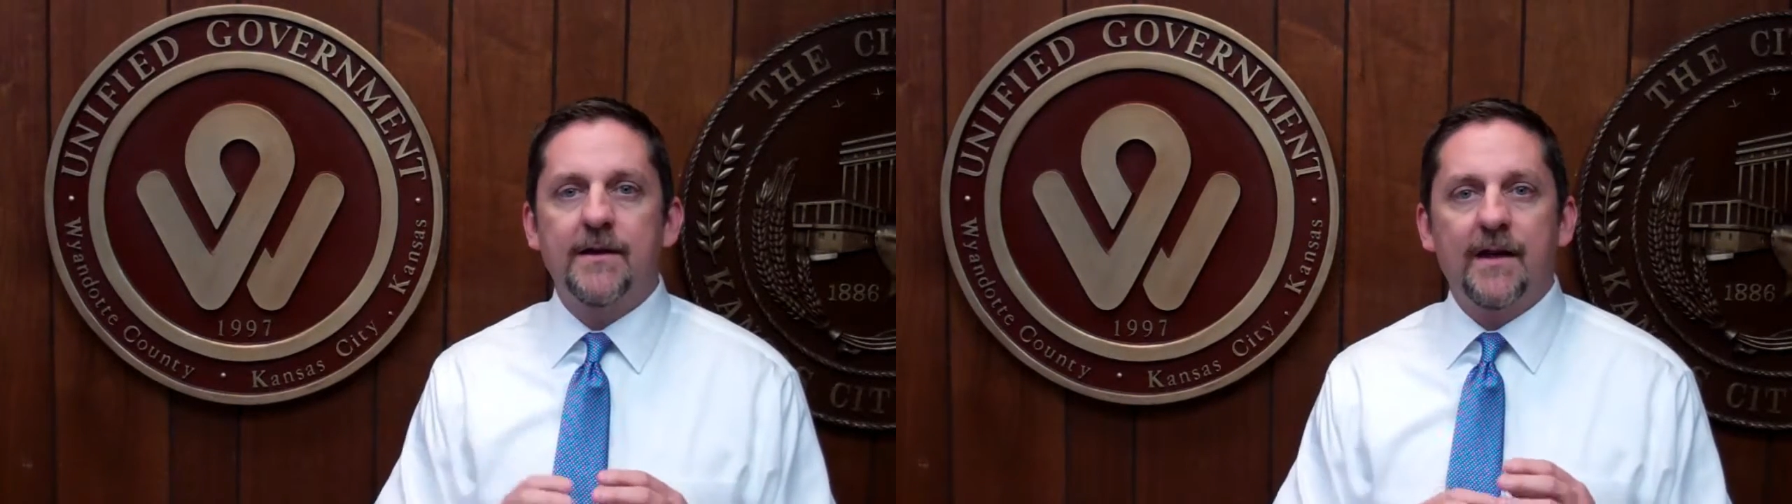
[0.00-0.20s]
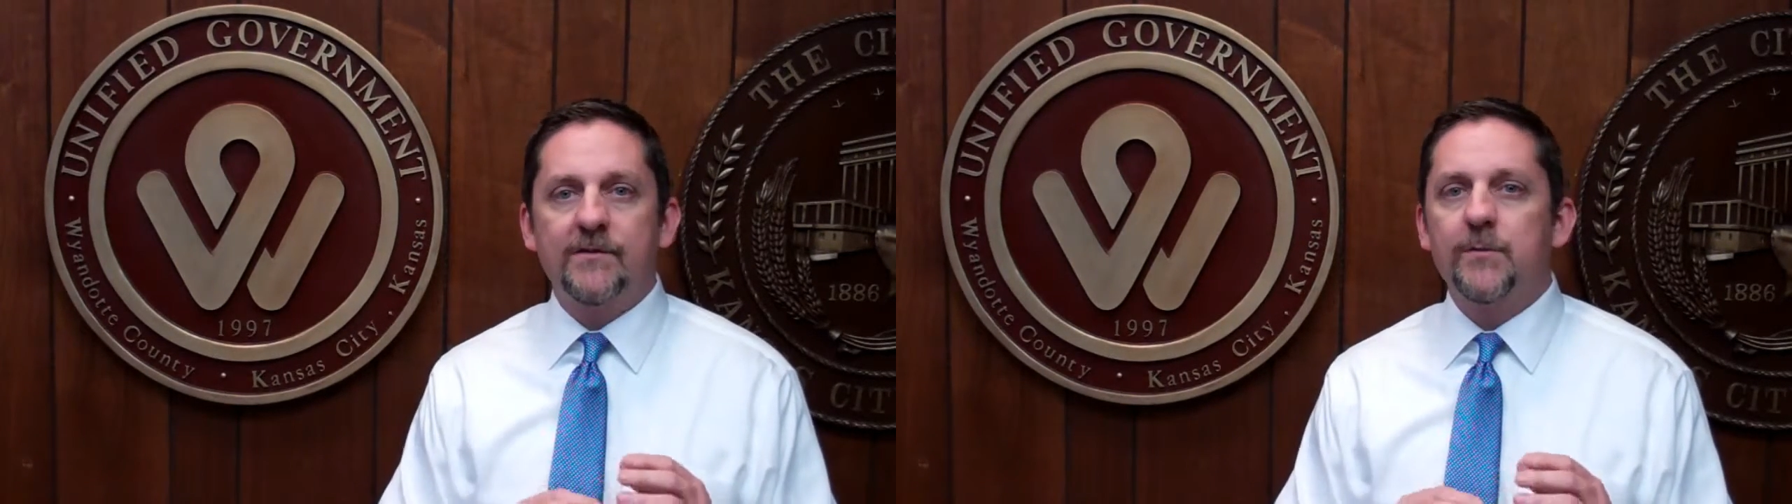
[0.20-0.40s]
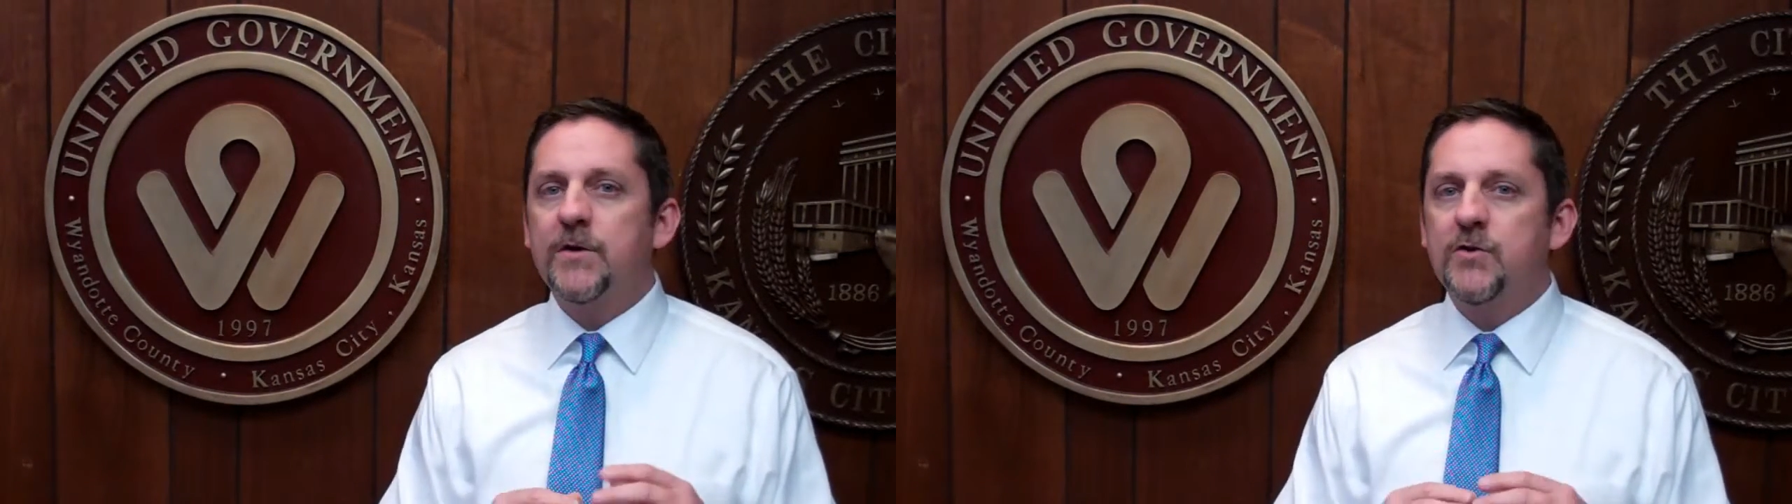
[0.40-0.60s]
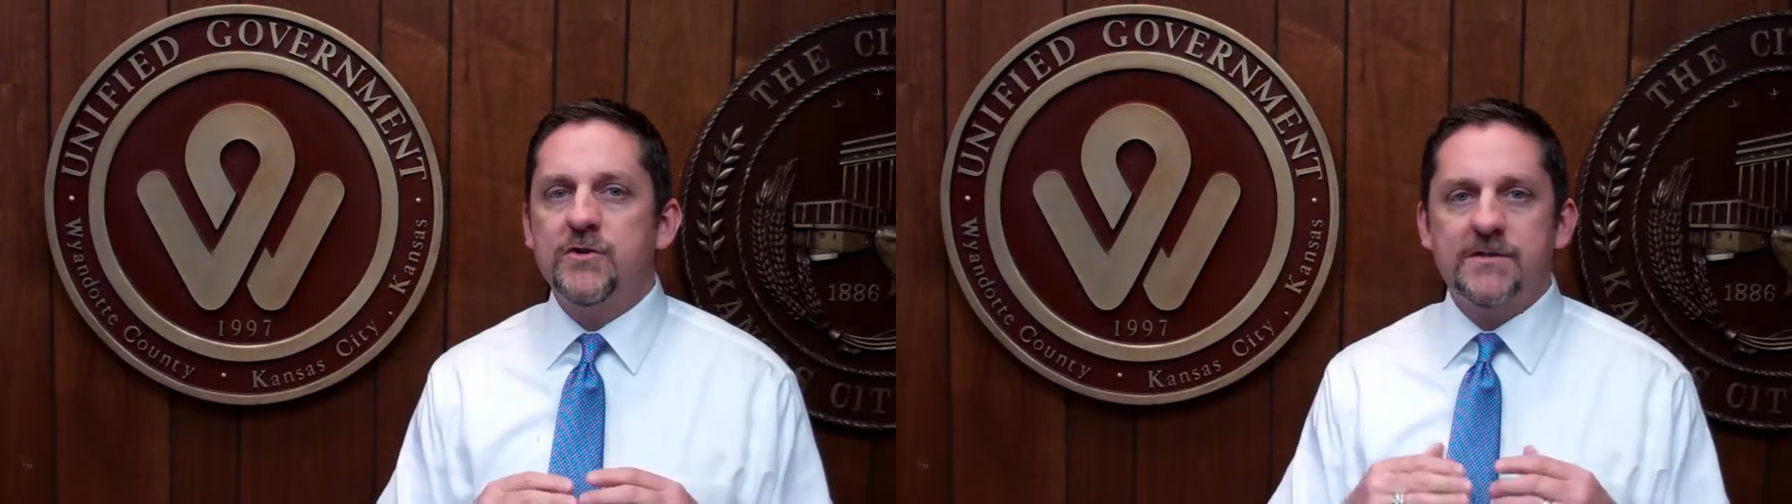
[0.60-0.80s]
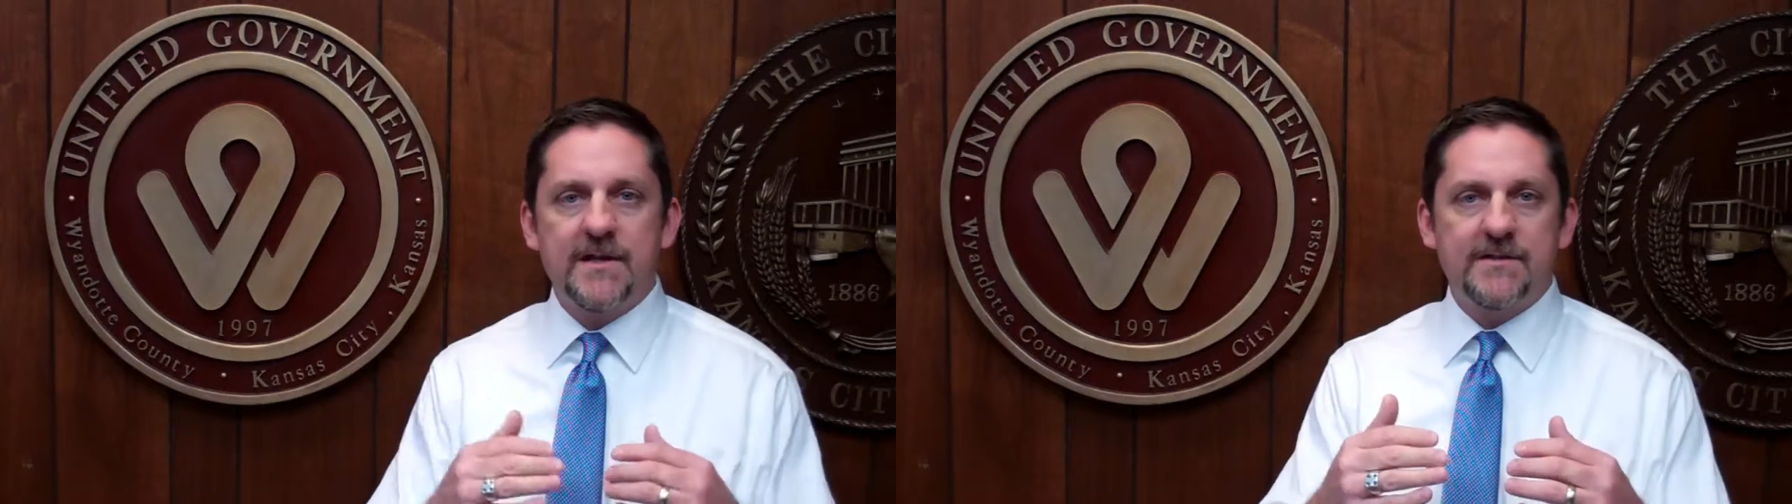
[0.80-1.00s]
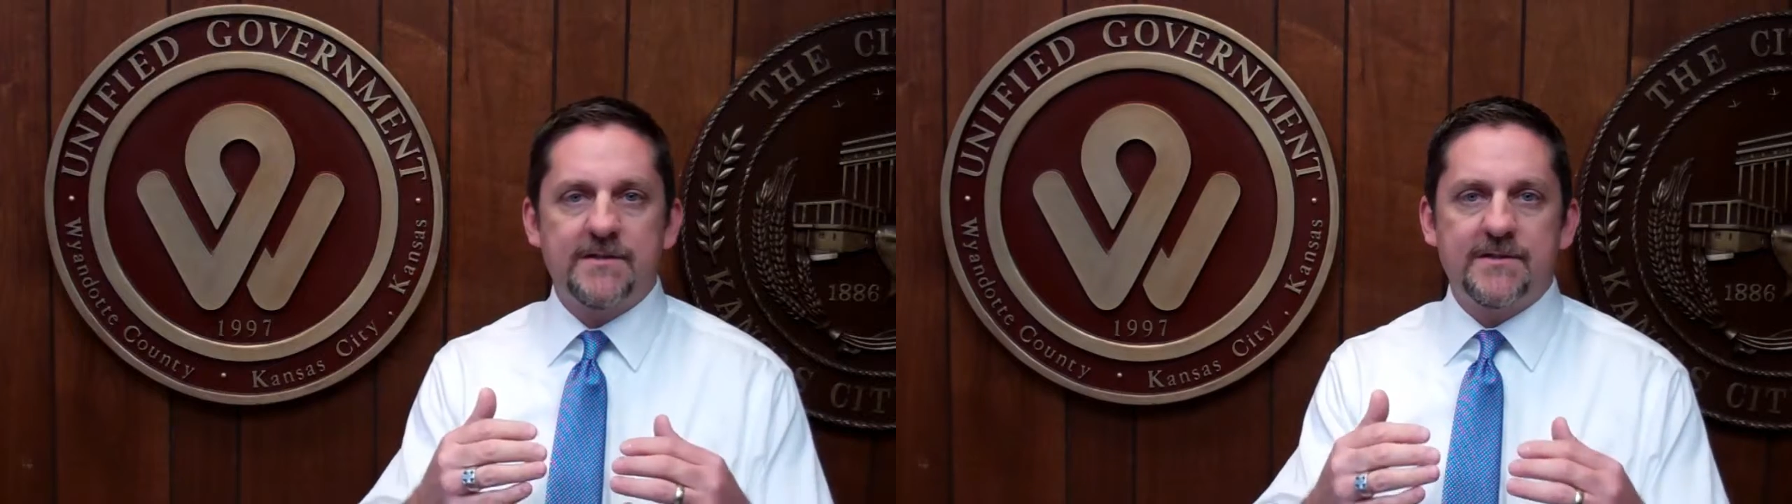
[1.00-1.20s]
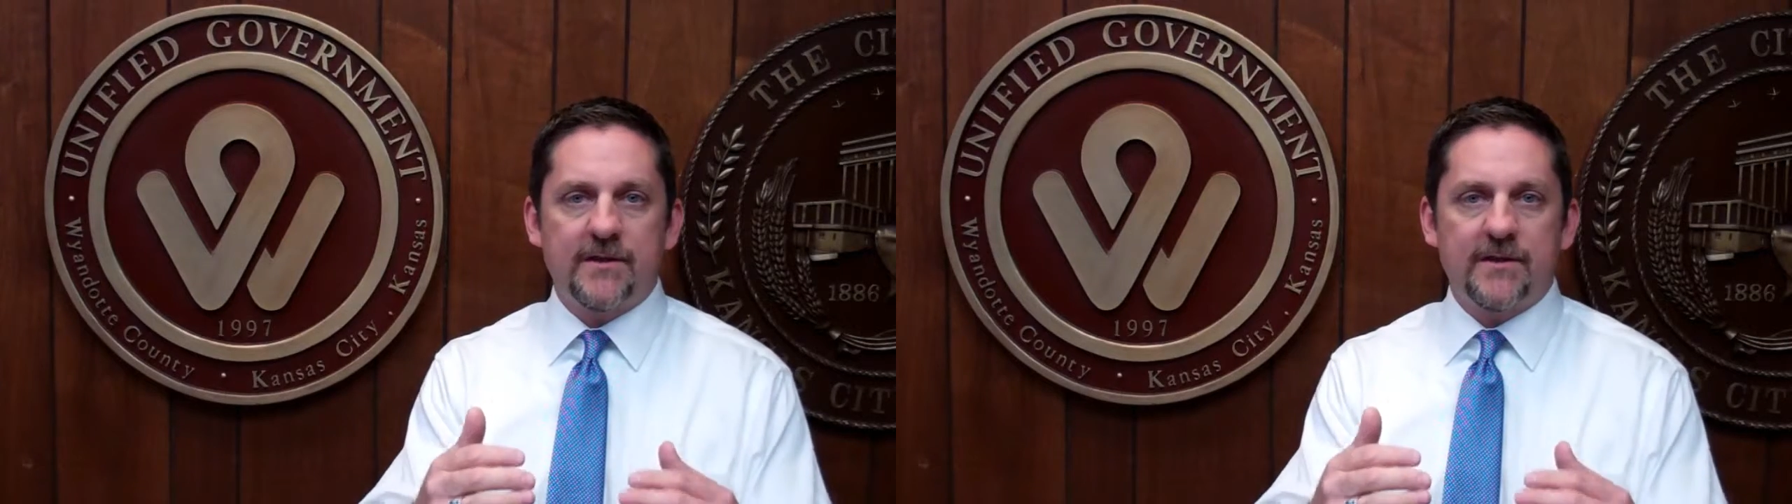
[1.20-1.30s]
Not someone who just gets the